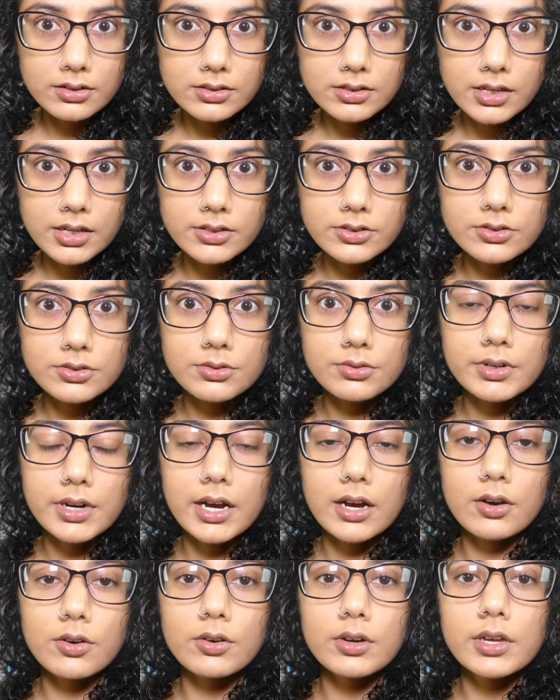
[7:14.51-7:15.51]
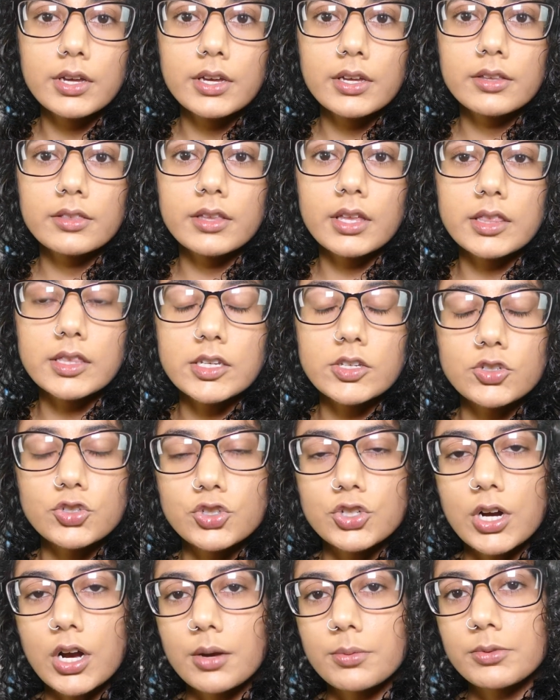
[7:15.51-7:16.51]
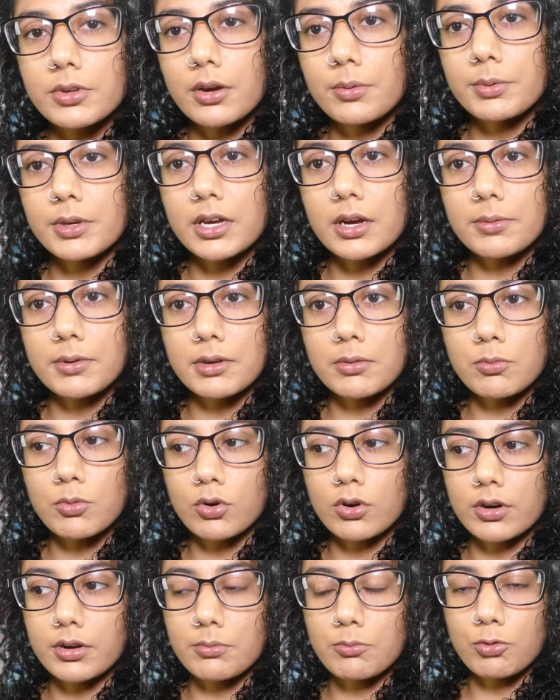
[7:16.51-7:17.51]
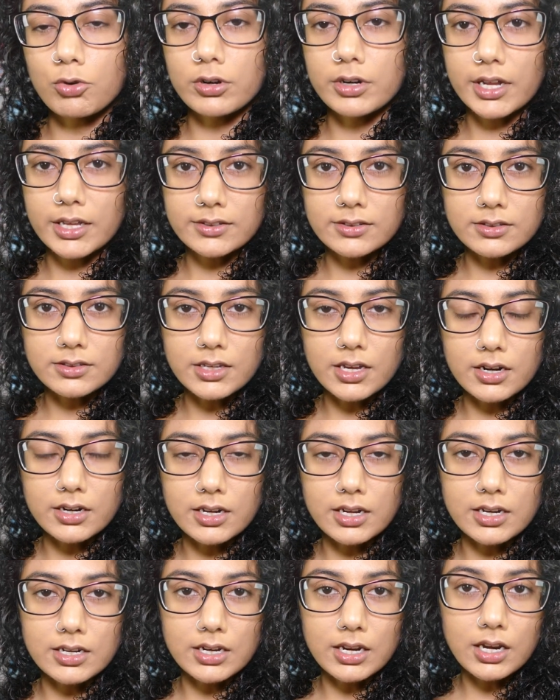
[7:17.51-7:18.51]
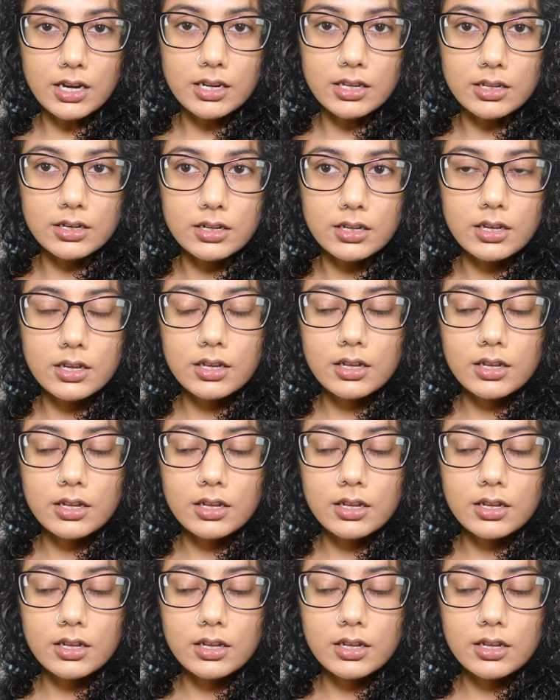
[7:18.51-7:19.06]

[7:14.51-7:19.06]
And so now that these jobs are becoming more and more necessary and needed,